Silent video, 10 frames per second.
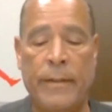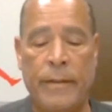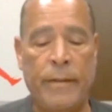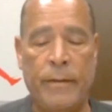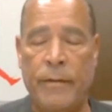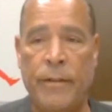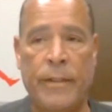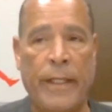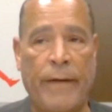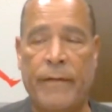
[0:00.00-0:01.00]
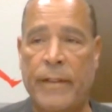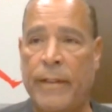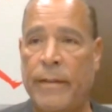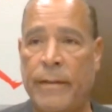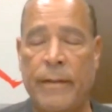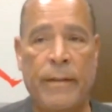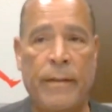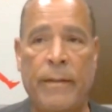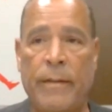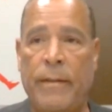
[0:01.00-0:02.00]
You just have to
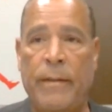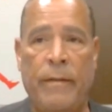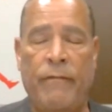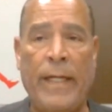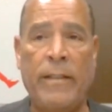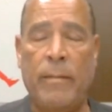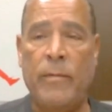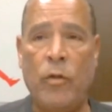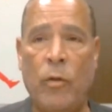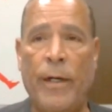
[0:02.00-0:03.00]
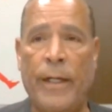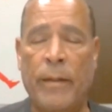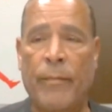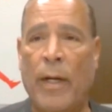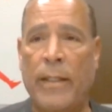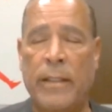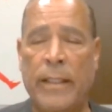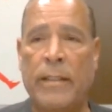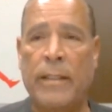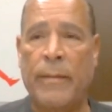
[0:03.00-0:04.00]
find some joy in the
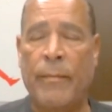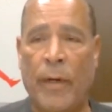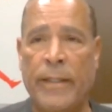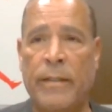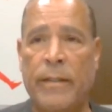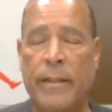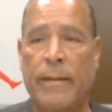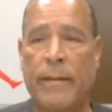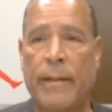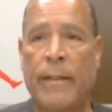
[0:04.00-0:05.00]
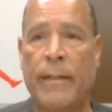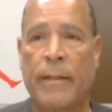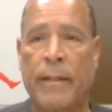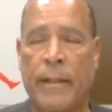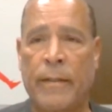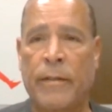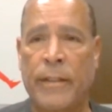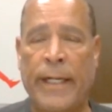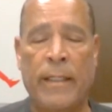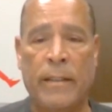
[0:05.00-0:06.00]
process and embrace it and
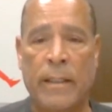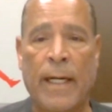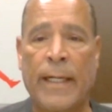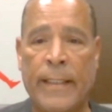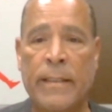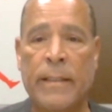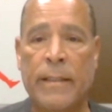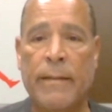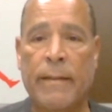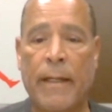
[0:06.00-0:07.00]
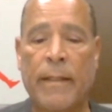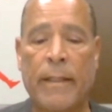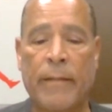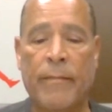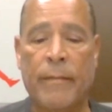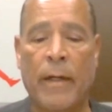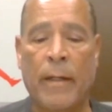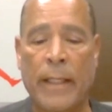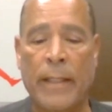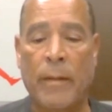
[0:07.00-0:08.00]
understand it's not easy. I think
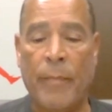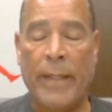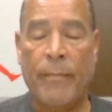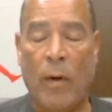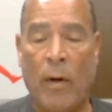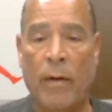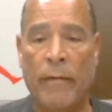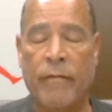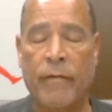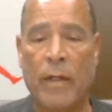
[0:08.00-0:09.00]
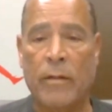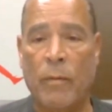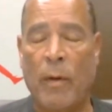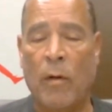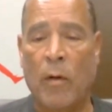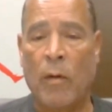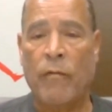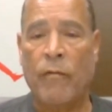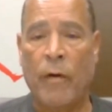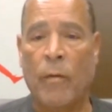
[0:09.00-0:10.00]
that's a big part of Jamal
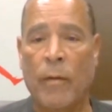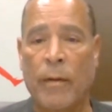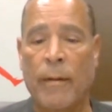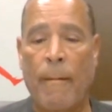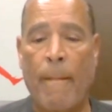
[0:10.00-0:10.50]
going forward.